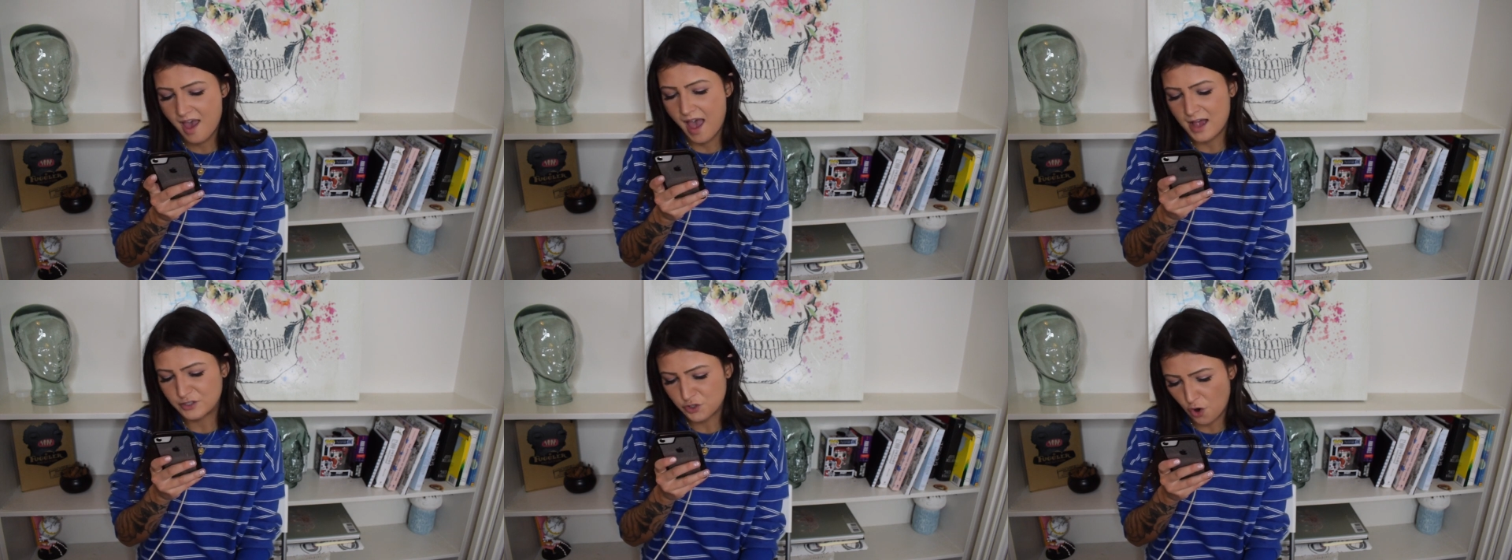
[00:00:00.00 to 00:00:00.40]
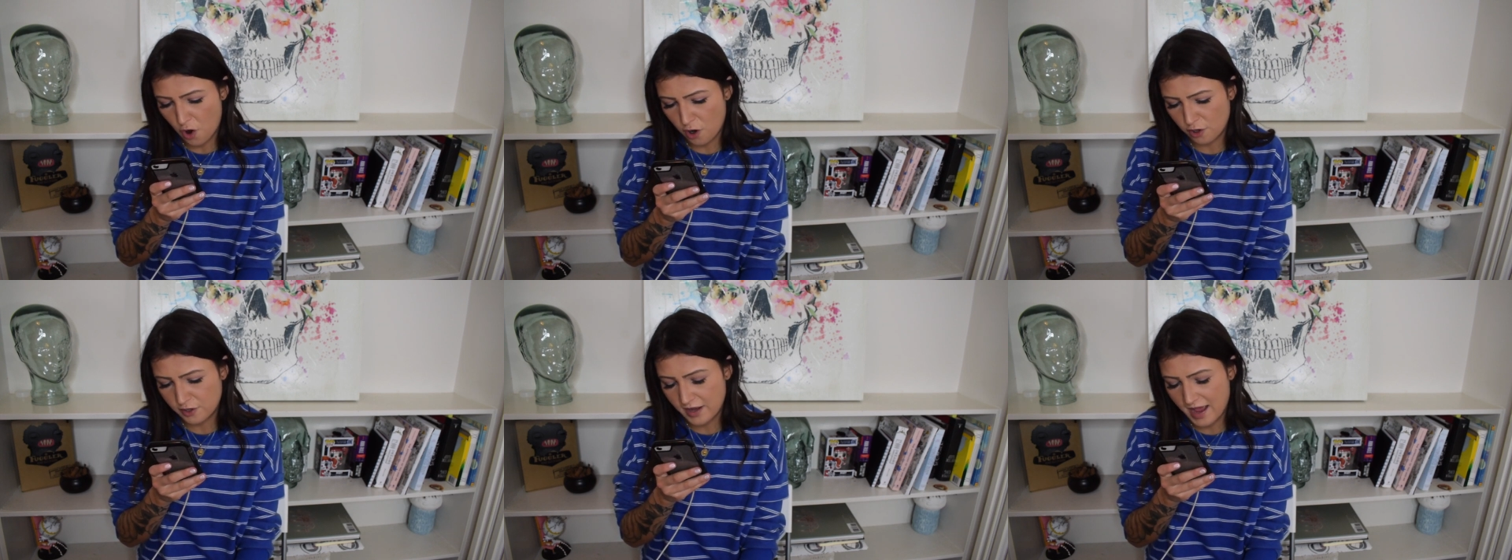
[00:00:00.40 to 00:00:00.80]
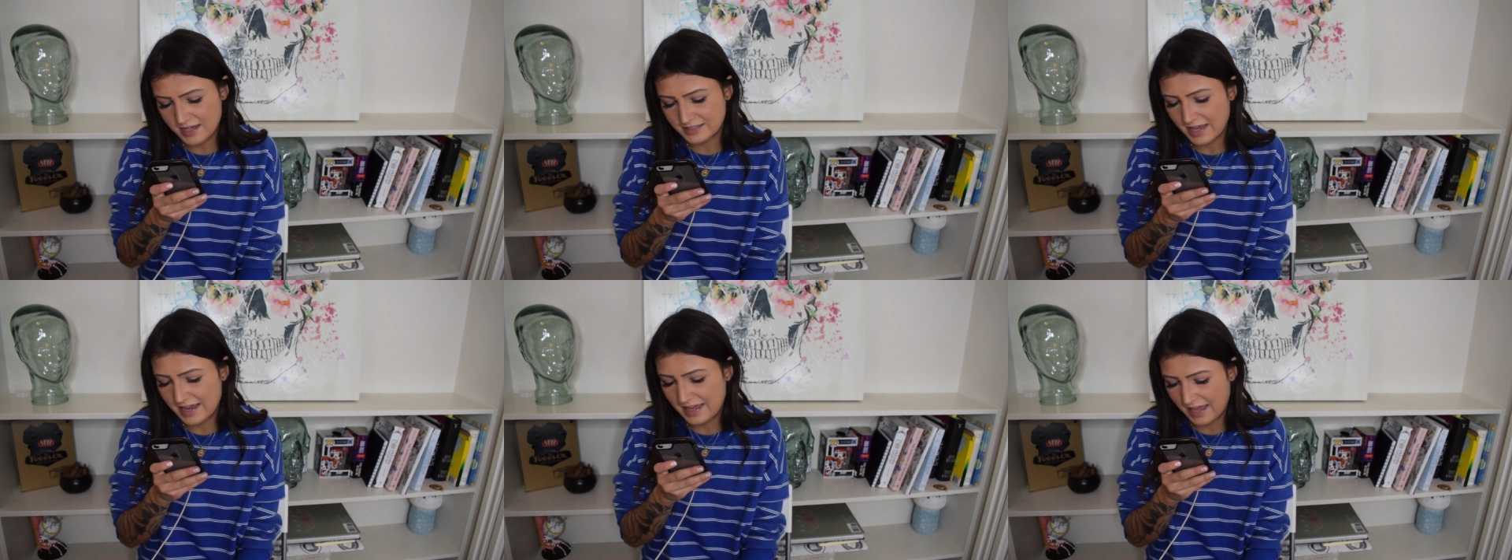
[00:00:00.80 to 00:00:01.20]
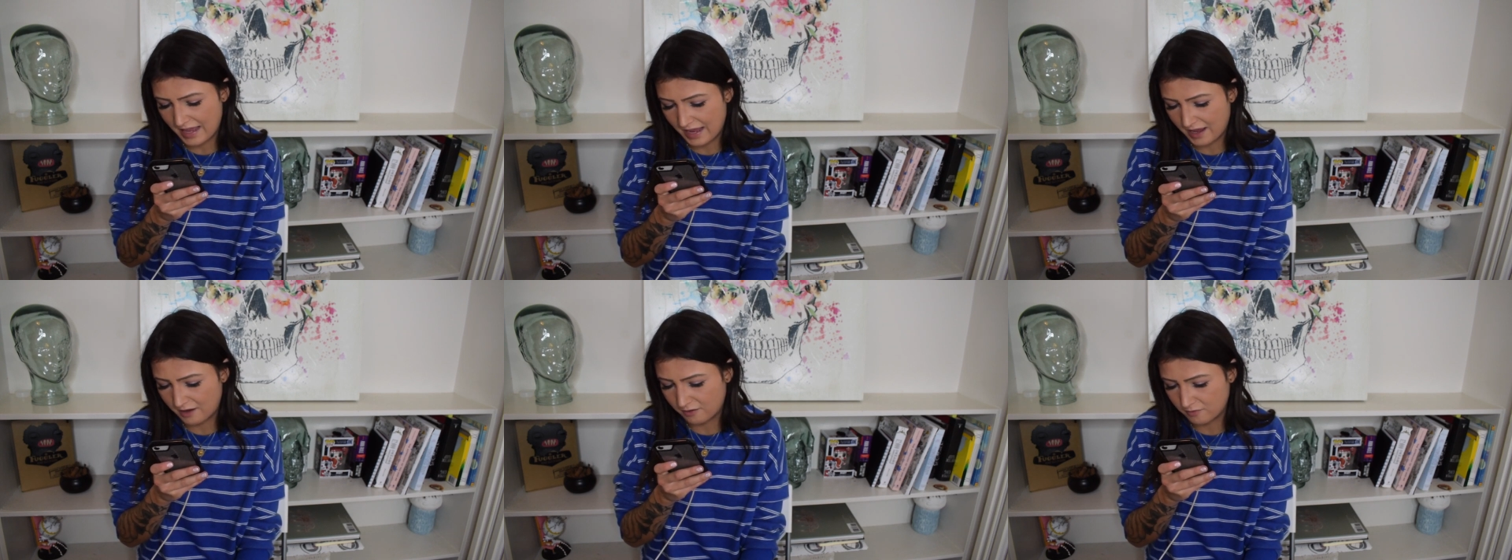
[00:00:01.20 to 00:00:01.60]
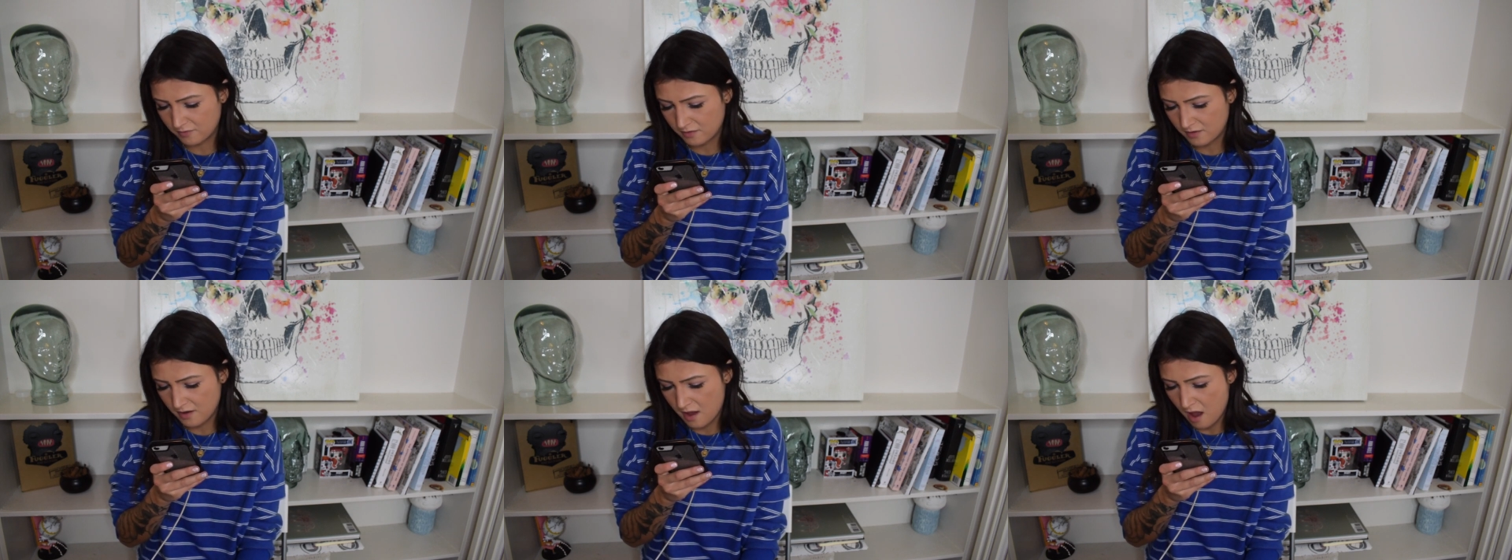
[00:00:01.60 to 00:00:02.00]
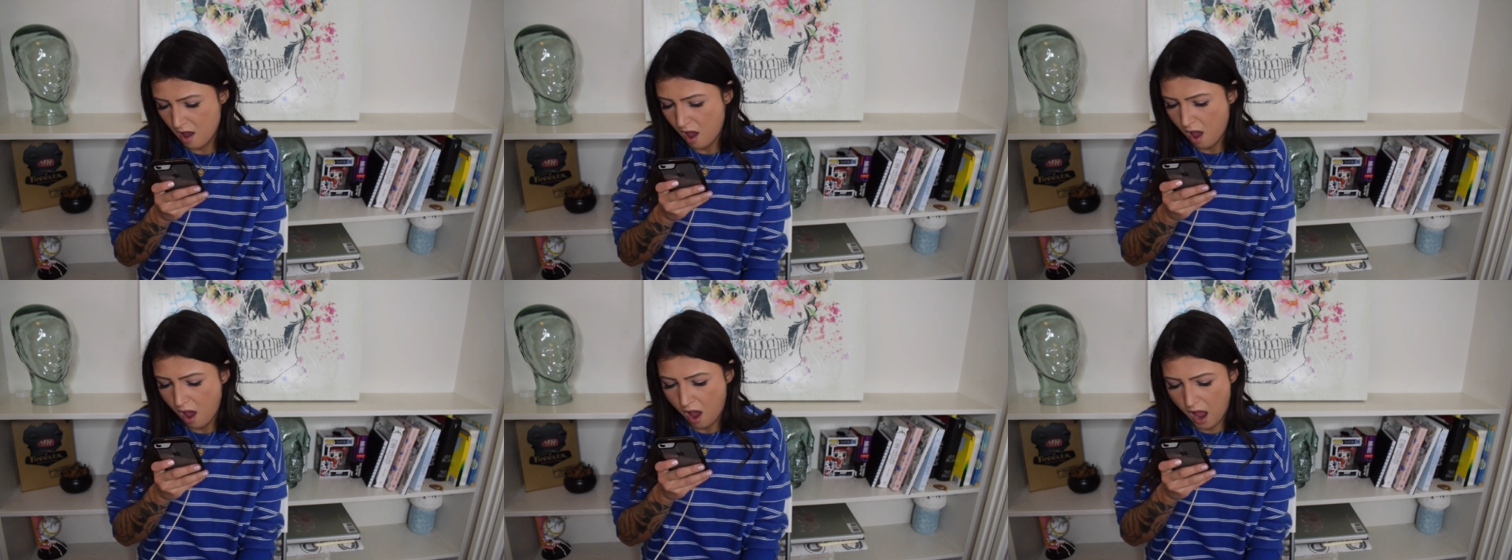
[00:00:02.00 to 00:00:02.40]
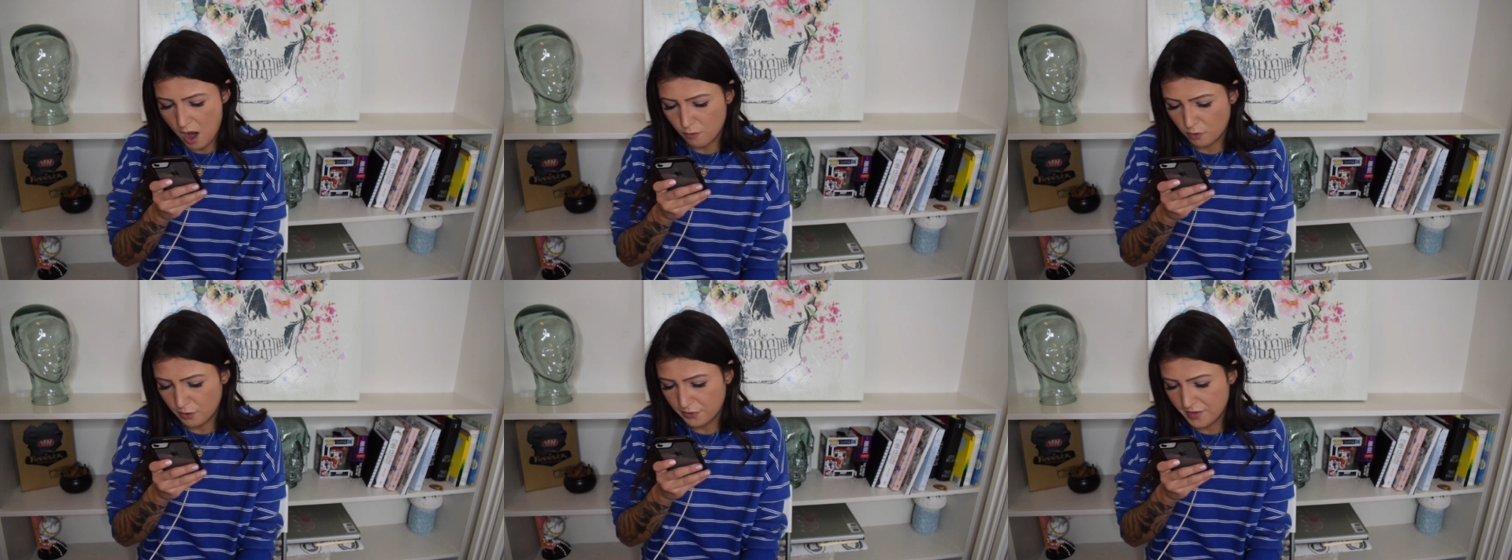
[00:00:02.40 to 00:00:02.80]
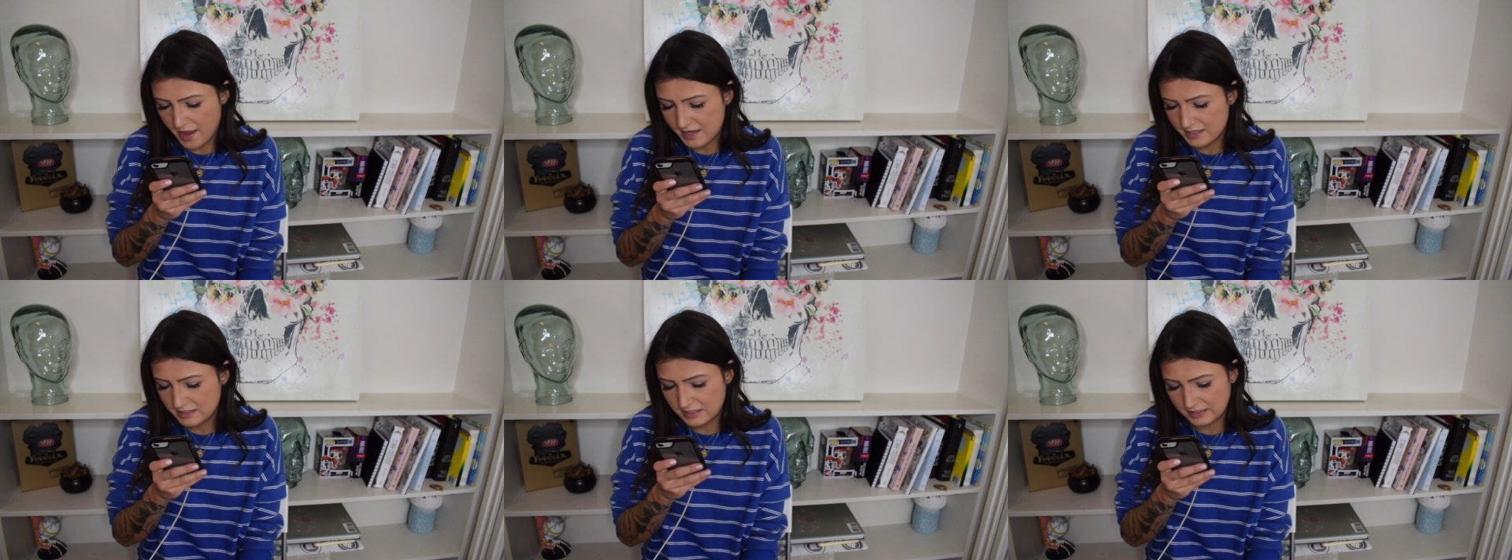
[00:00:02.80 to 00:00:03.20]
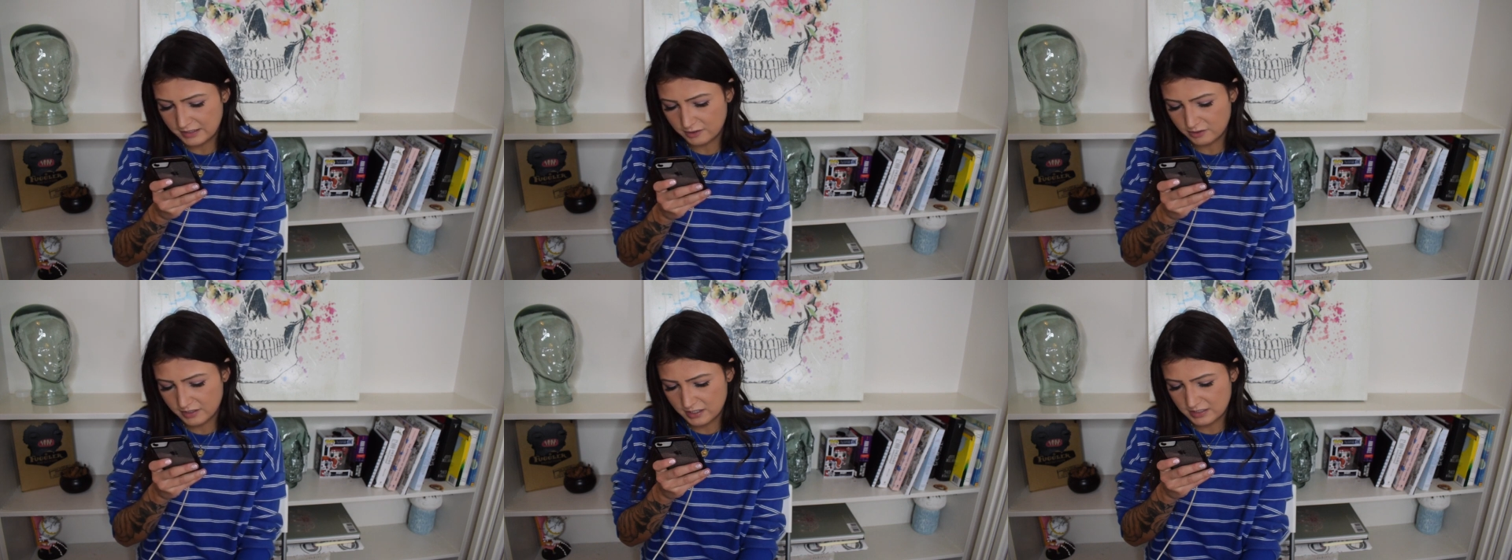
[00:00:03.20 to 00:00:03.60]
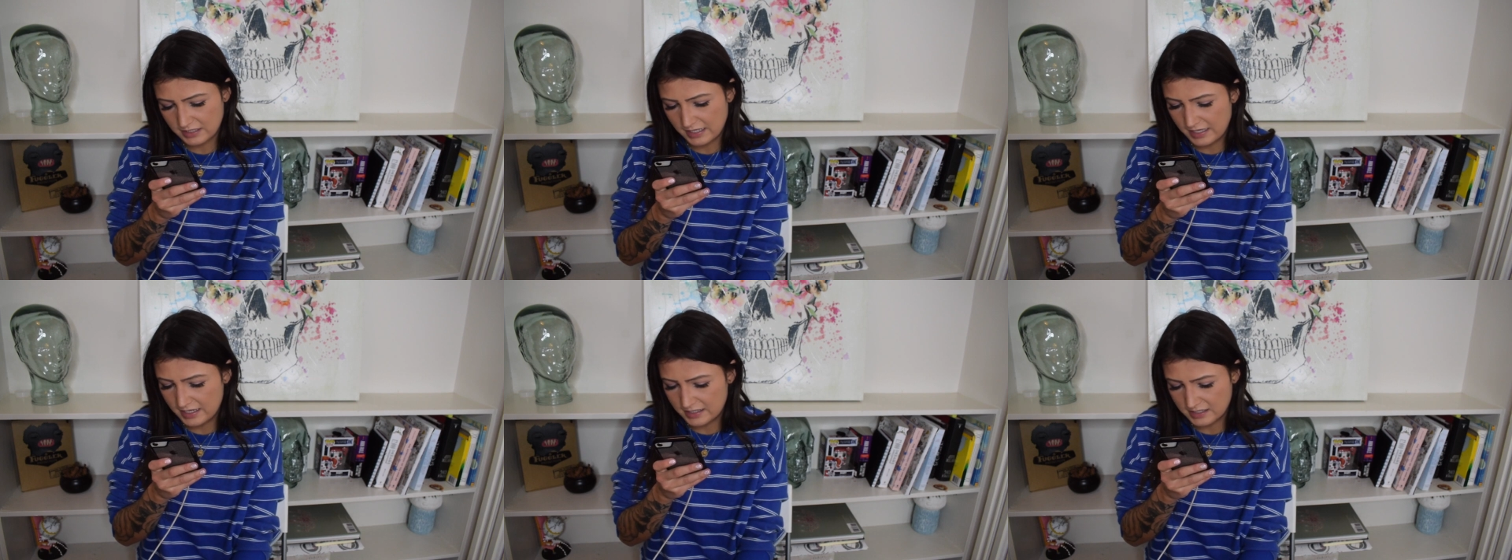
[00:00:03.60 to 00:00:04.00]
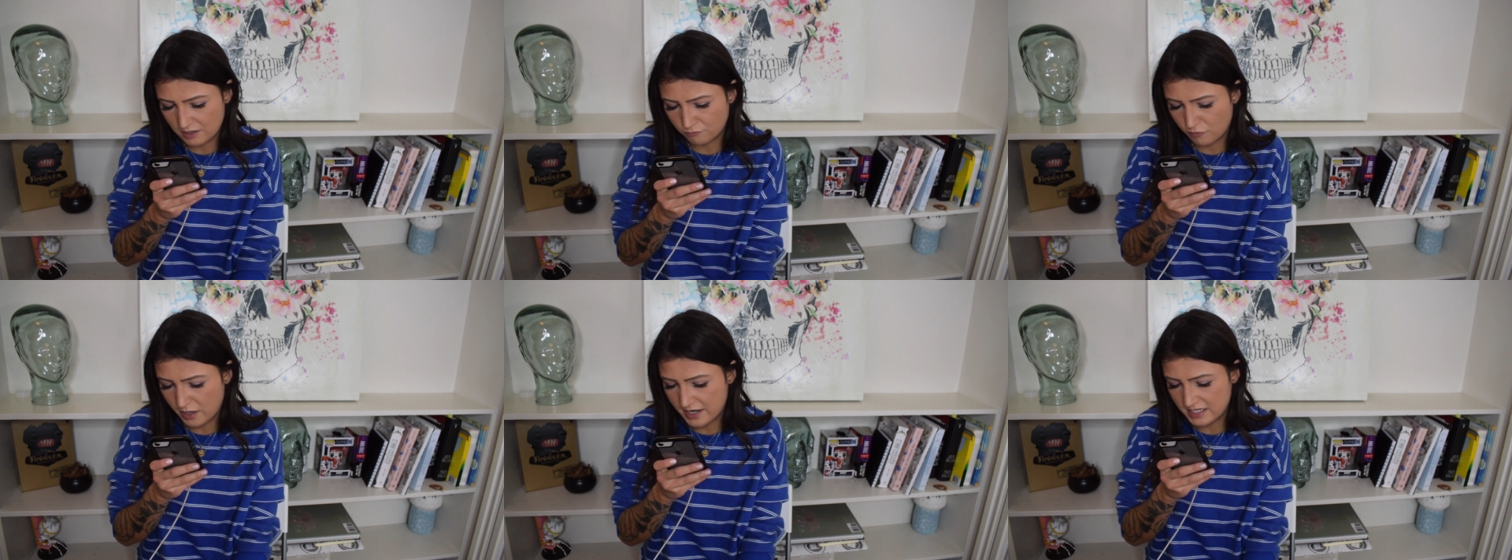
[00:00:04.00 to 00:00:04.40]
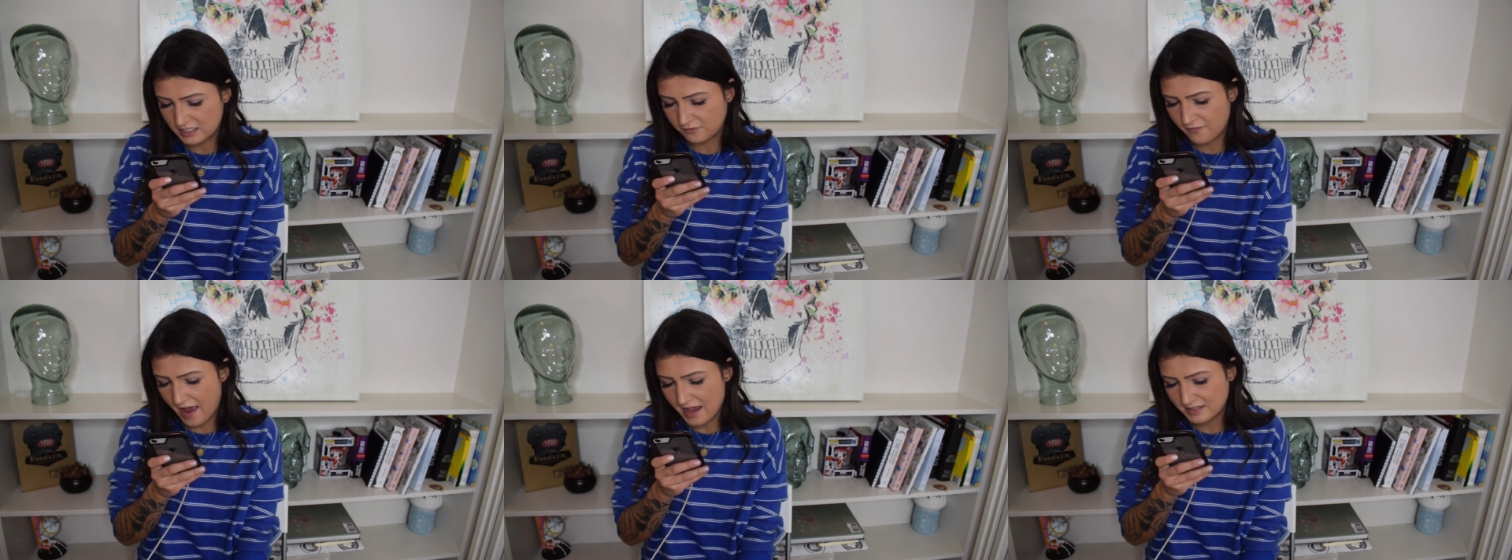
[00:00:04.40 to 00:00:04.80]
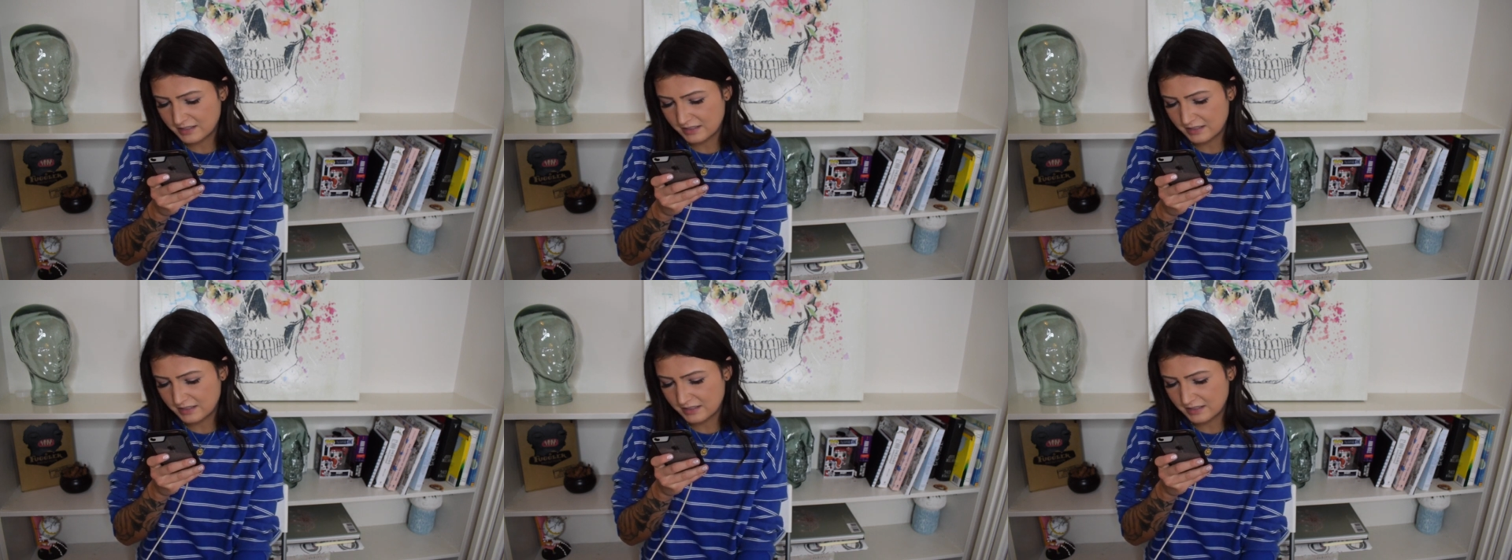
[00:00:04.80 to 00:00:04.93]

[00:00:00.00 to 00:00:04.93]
As hard as I can. I will then steal his keys and run as fast